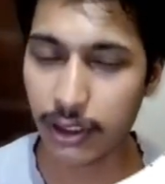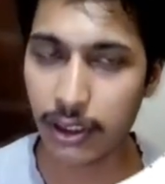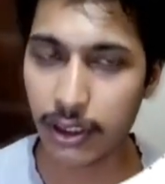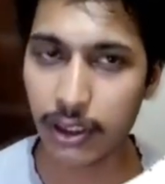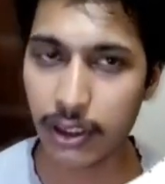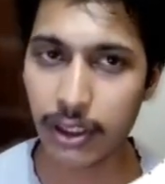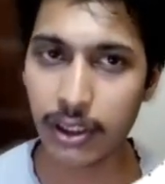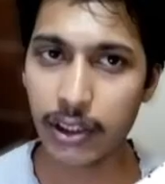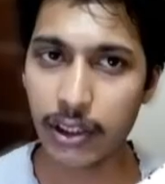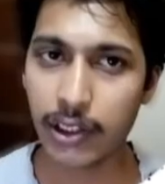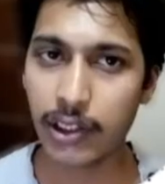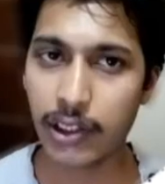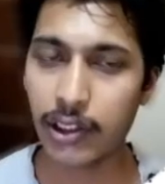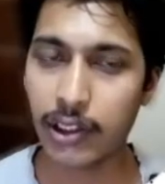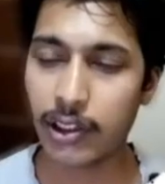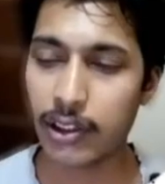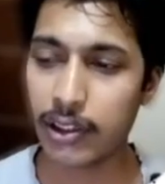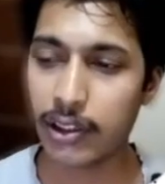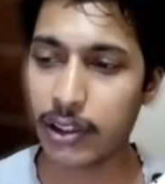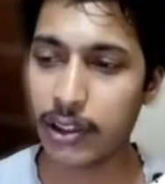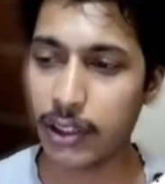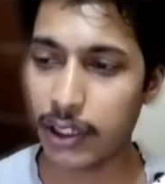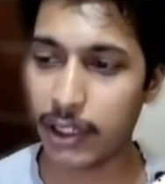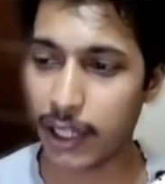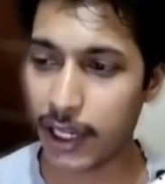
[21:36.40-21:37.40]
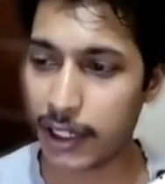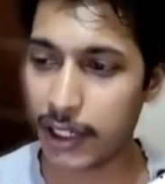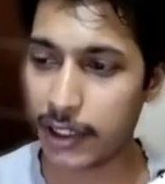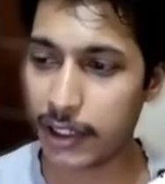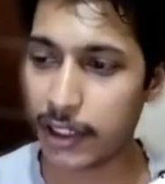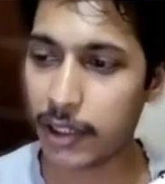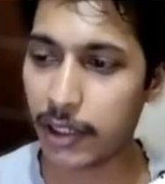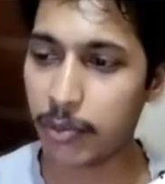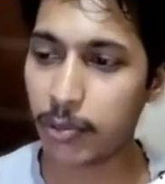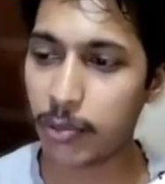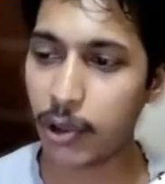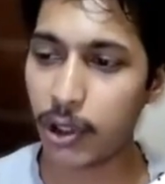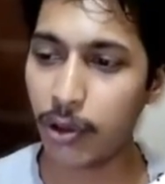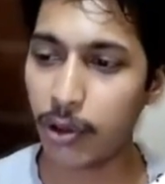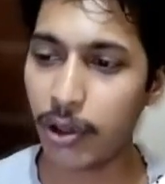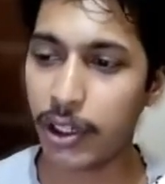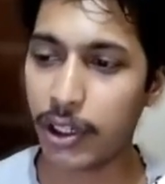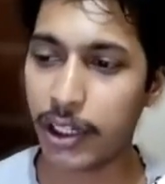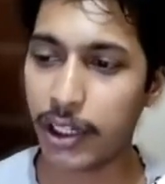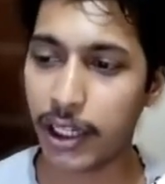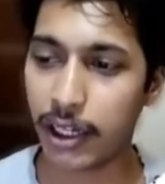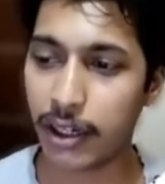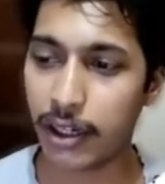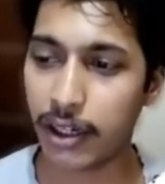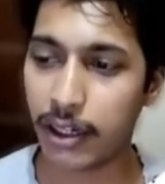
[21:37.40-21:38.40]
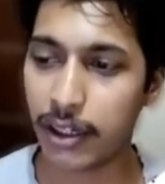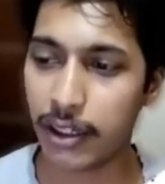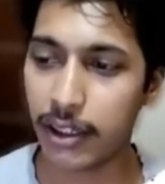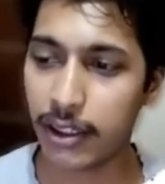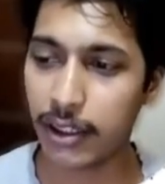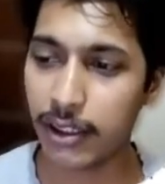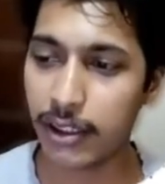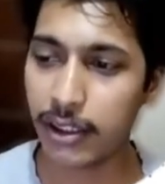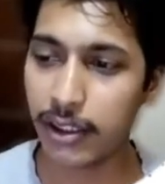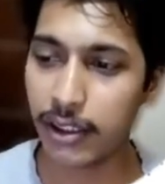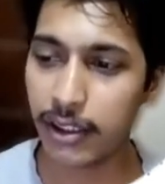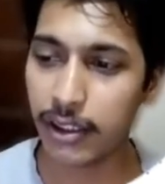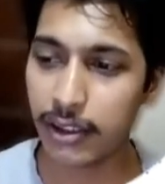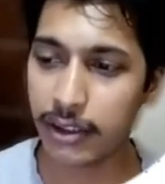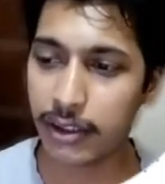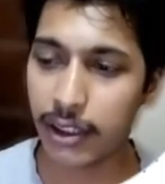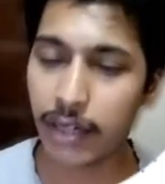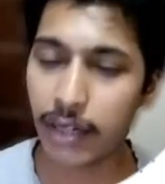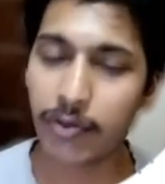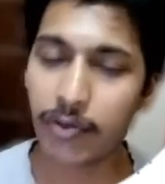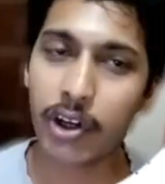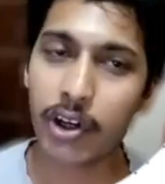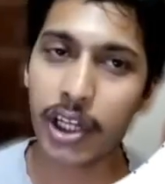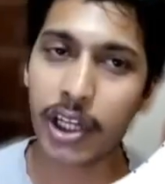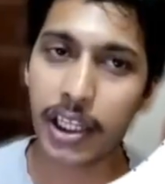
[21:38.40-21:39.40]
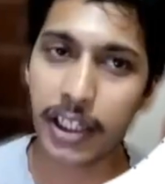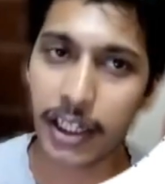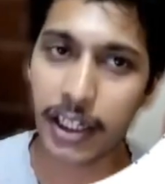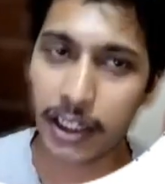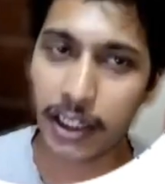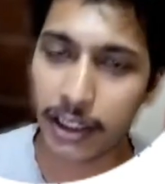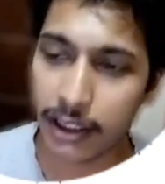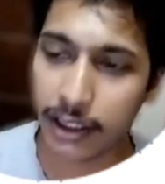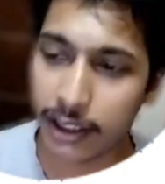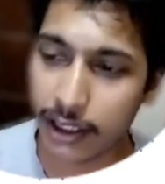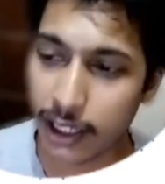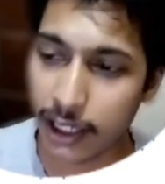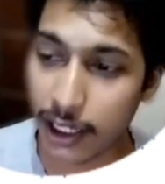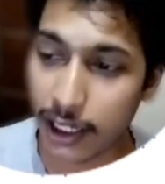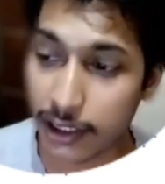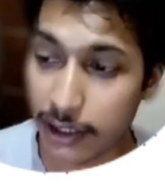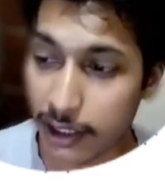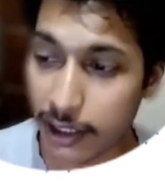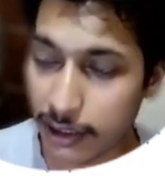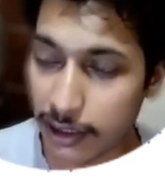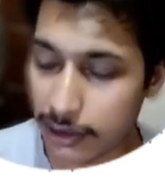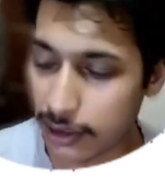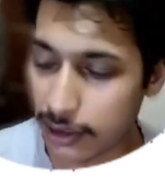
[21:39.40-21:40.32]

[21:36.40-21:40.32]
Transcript: 98 modulo 10. Then what I get? I get the 8.